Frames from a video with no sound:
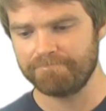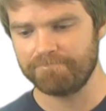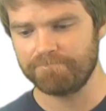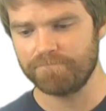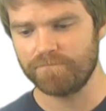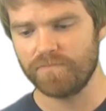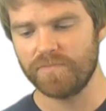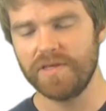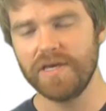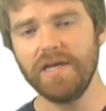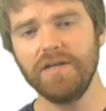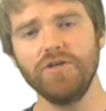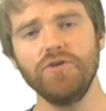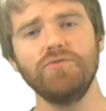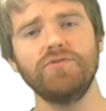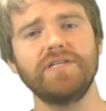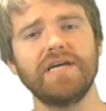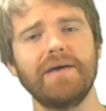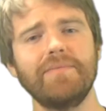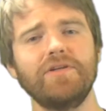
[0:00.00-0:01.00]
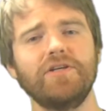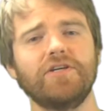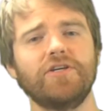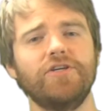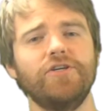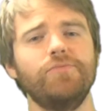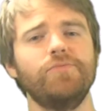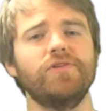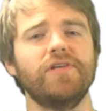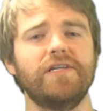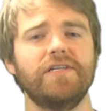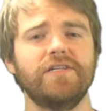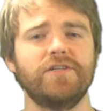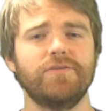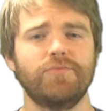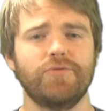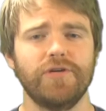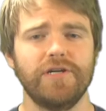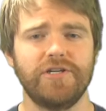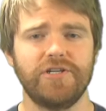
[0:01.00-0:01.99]
Then you debit accumulated
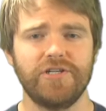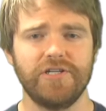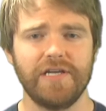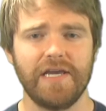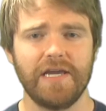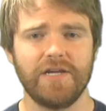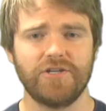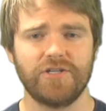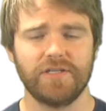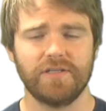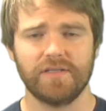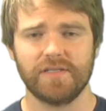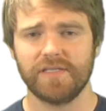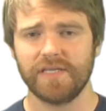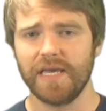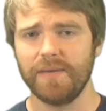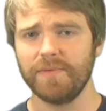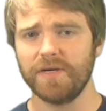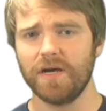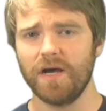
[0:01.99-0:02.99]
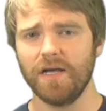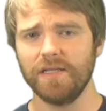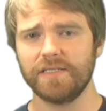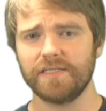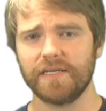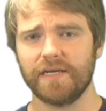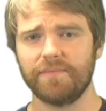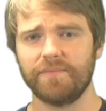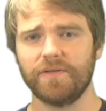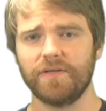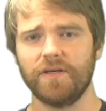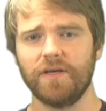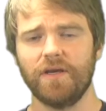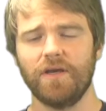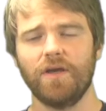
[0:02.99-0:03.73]
depreciation. Same concept.